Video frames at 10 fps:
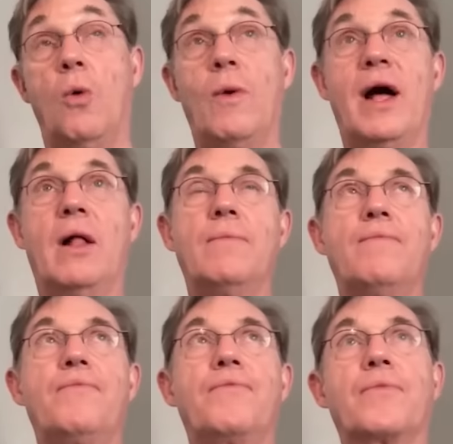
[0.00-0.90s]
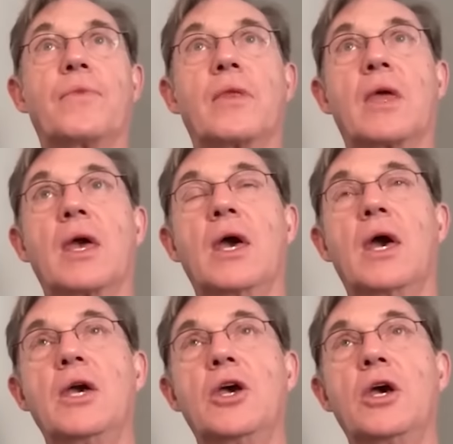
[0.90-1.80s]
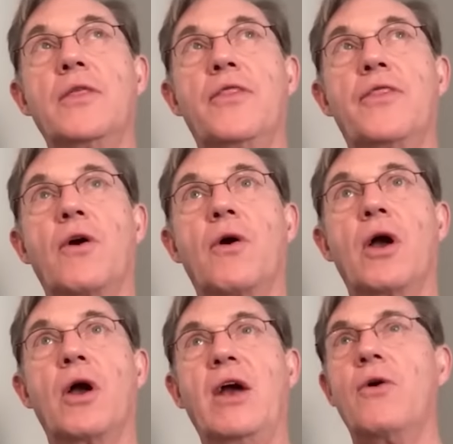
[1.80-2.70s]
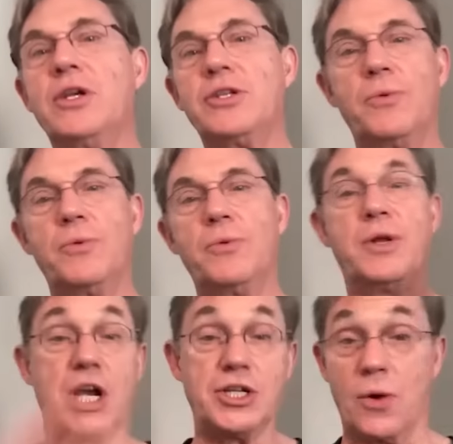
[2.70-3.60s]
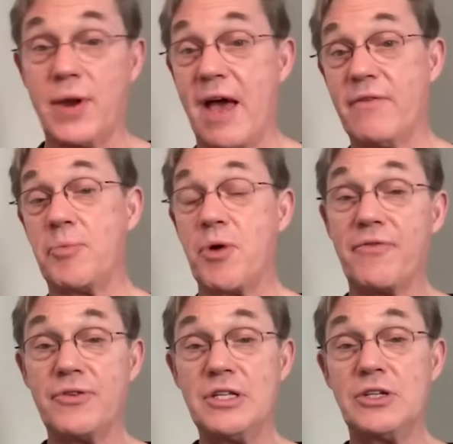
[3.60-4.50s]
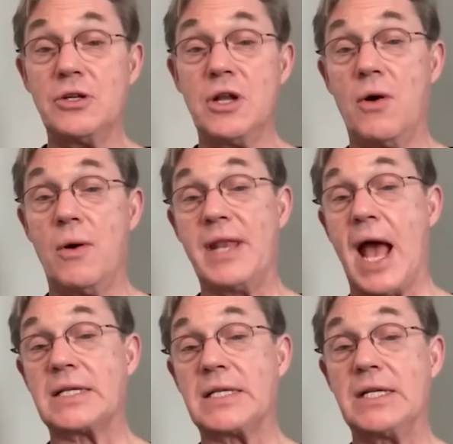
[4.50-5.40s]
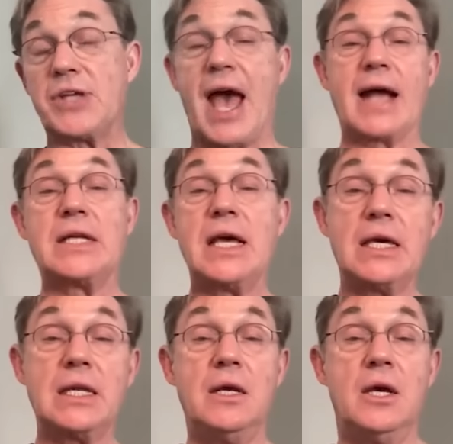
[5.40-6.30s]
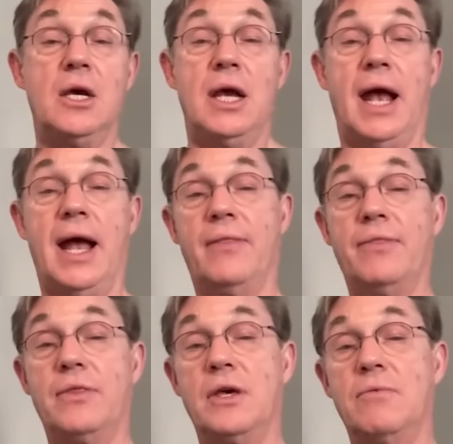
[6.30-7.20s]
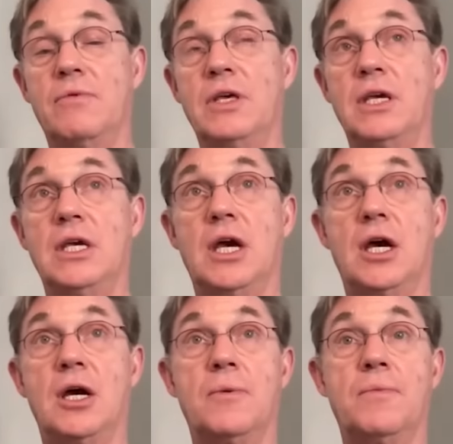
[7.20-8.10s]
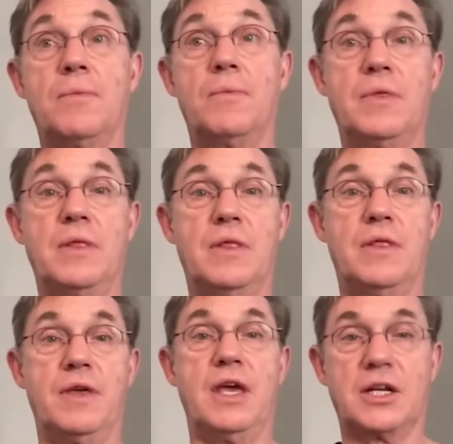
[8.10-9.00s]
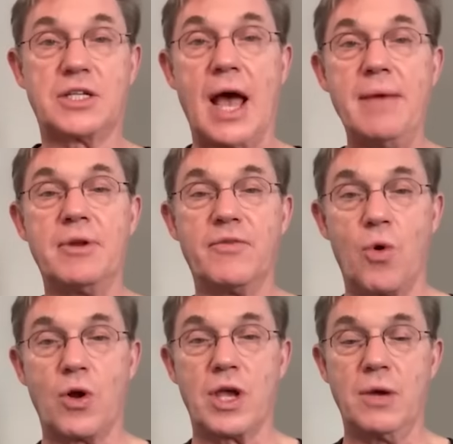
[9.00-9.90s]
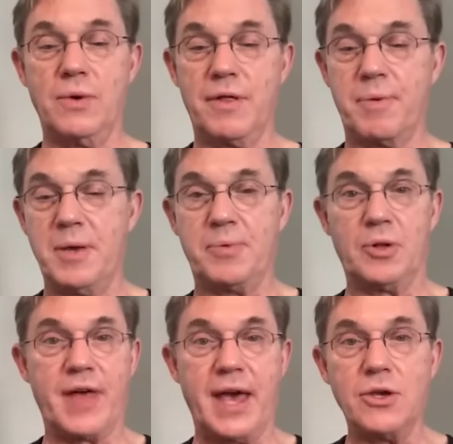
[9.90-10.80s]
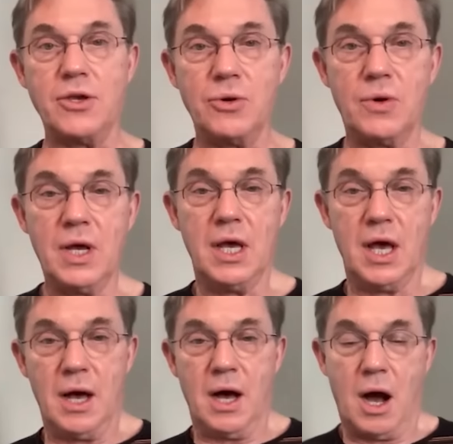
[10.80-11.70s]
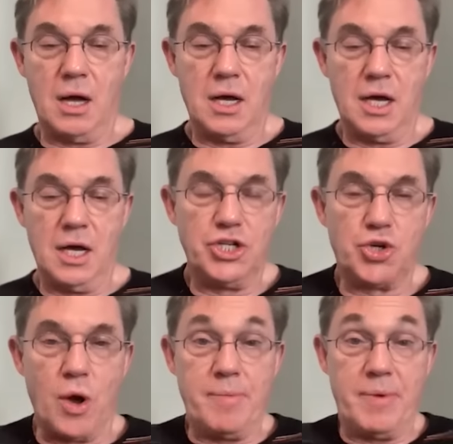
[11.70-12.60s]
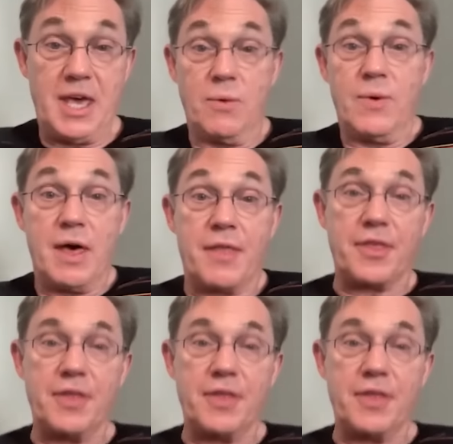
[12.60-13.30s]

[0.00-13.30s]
Well, there are areas in which I don't have a preference. You know, I mean, acting is acting, and and the the um, the excitement of working with people that you uh, enjoy being with,